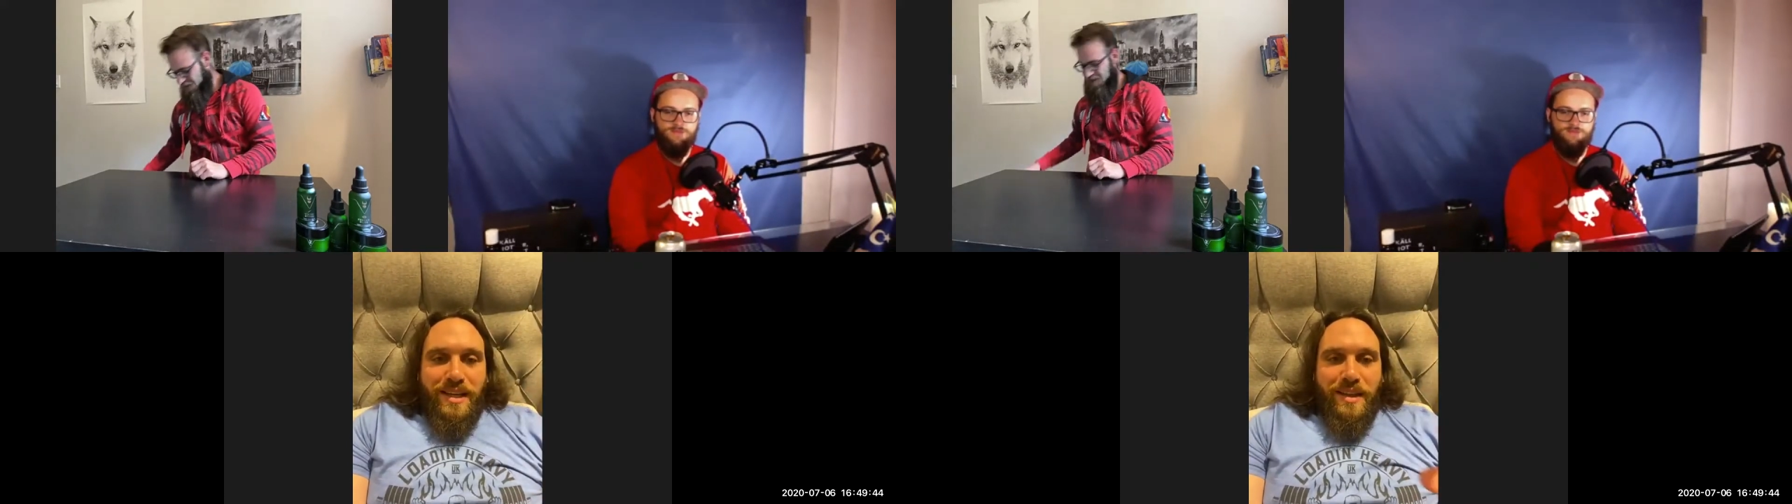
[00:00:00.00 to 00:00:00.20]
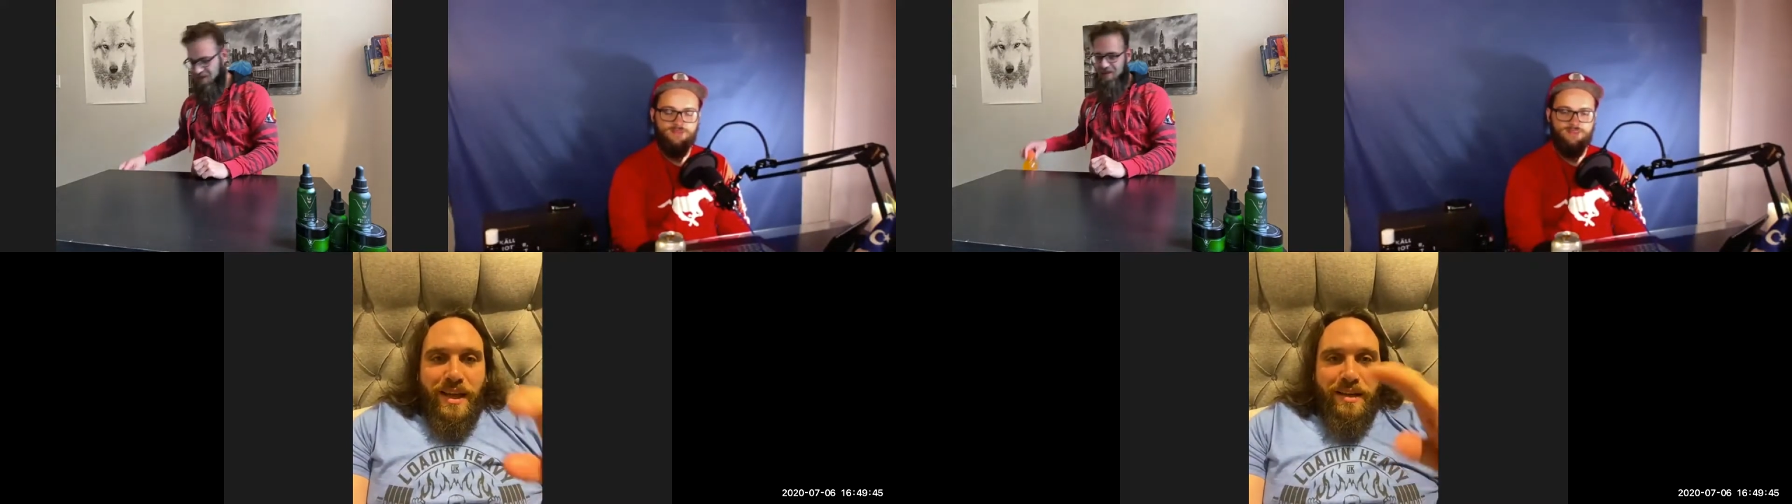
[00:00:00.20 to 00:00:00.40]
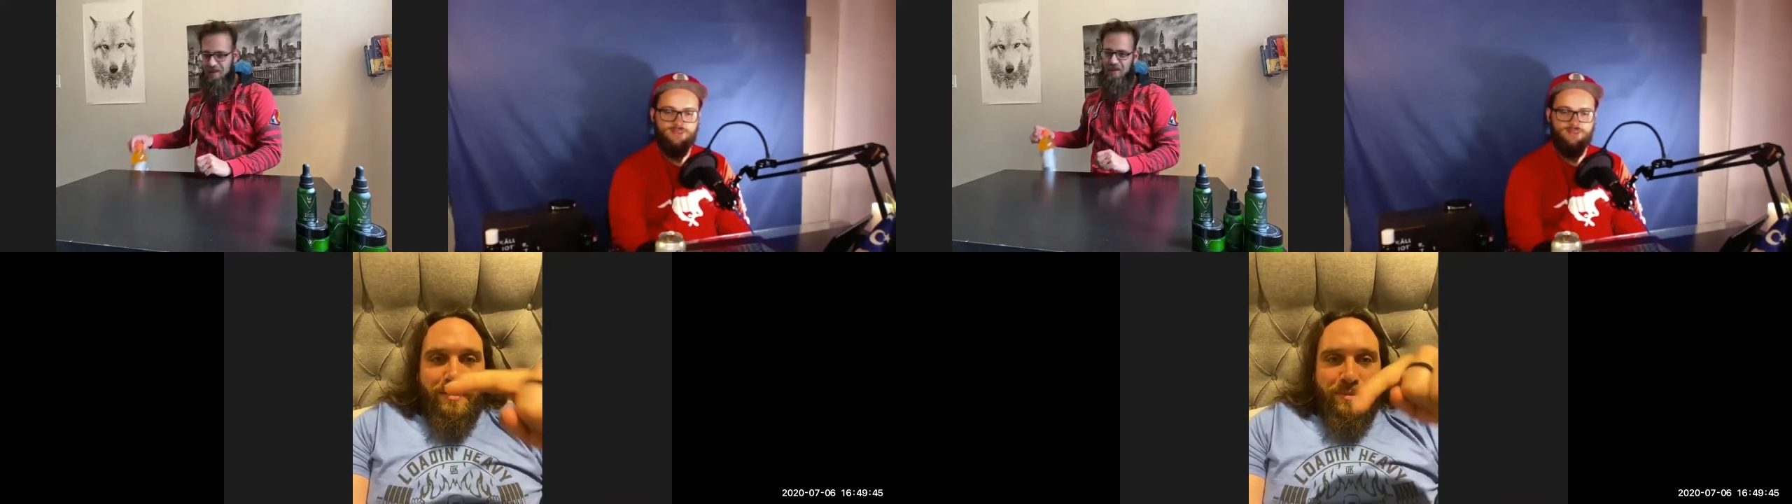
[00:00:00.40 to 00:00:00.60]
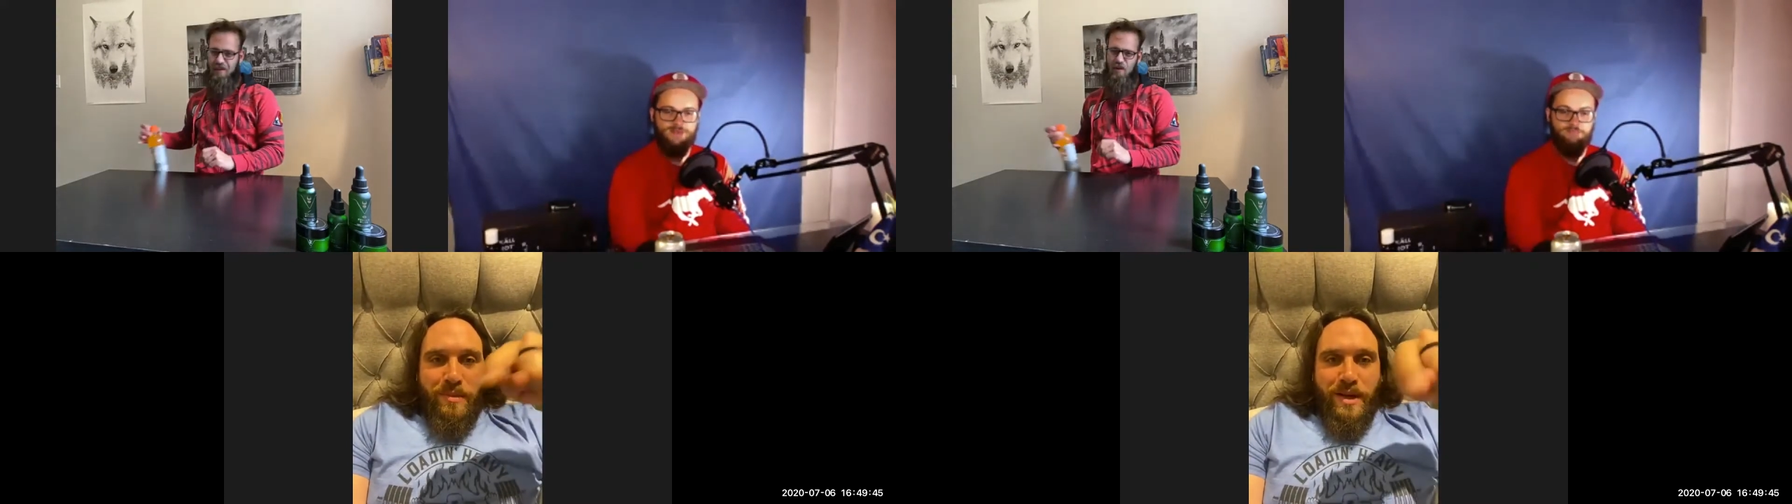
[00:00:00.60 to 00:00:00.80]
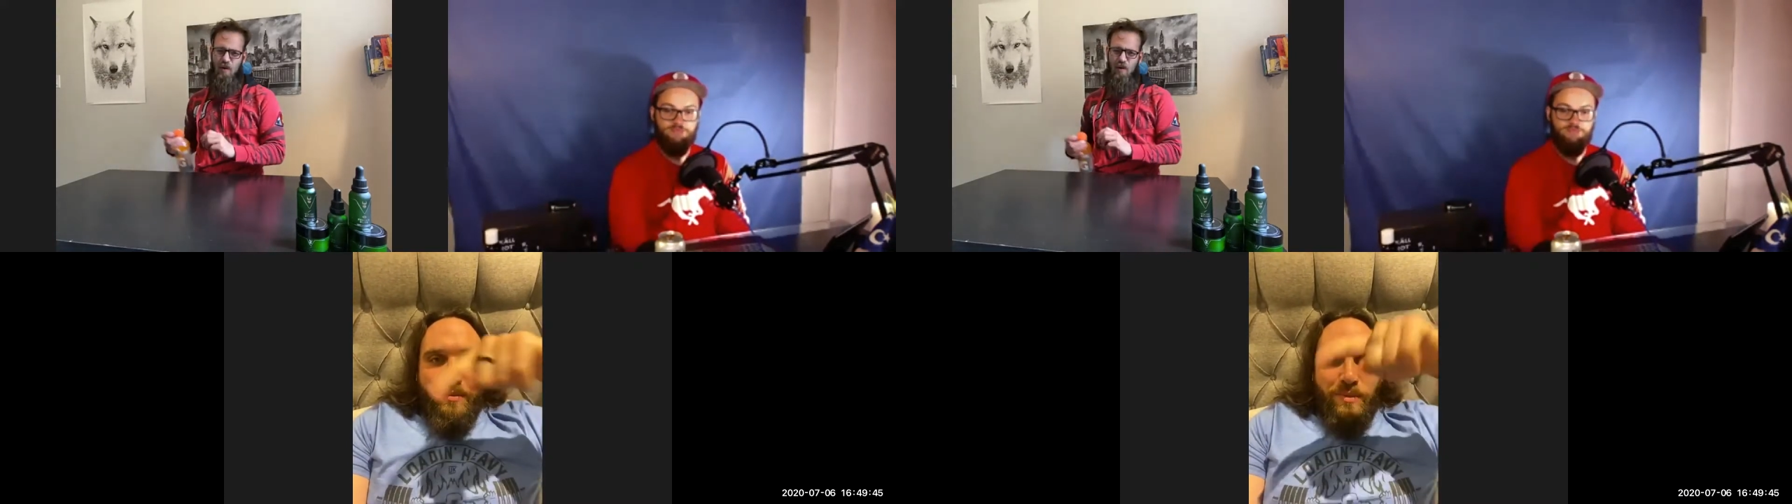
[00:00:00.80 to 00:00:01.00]
and then
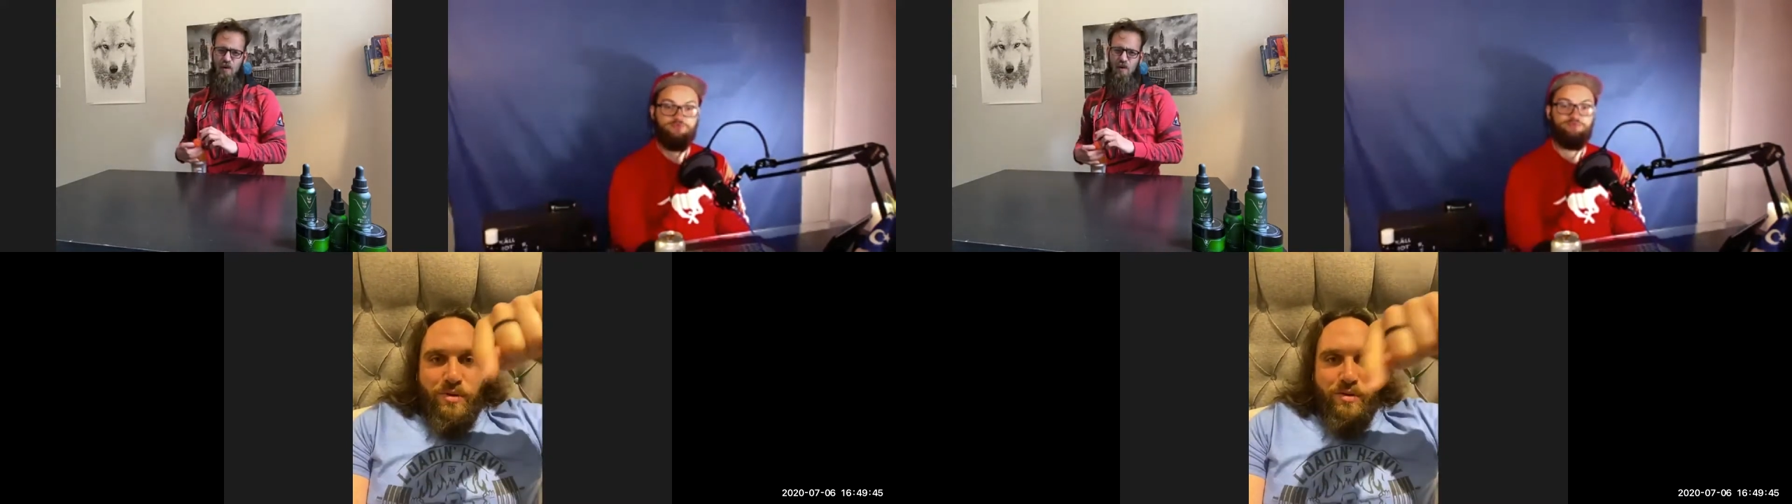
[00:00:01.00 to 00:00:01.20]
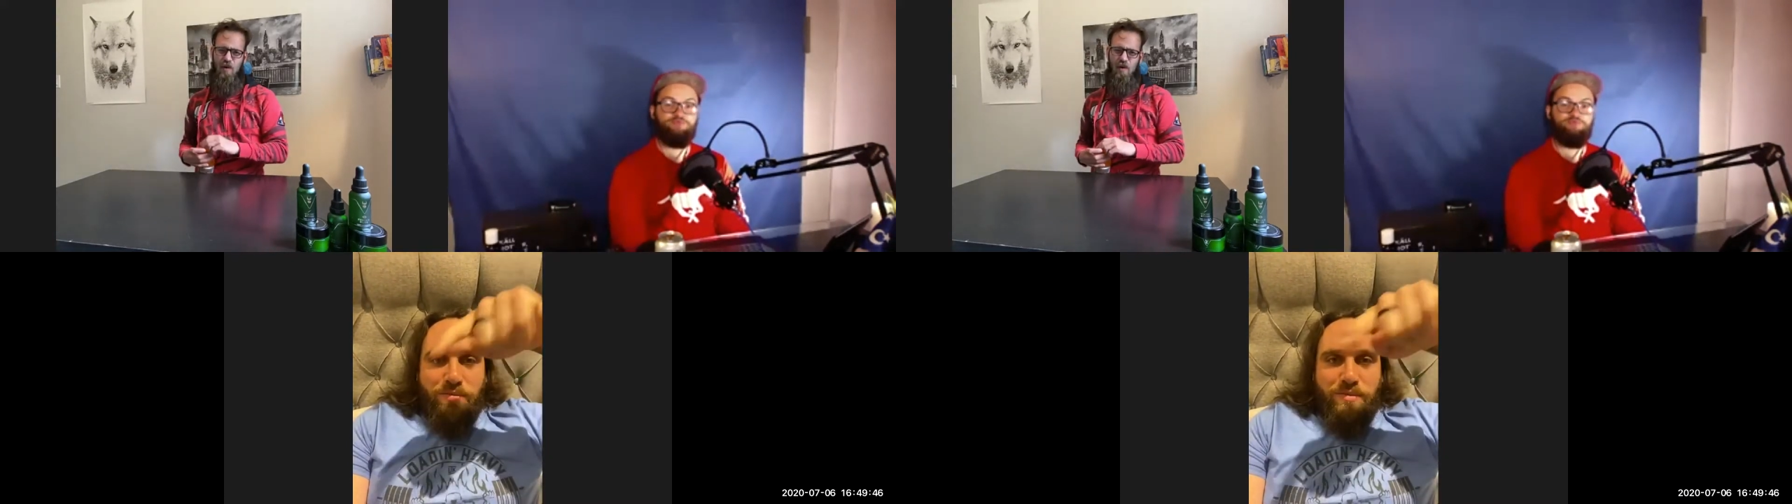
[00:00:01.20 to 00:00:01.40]
made him go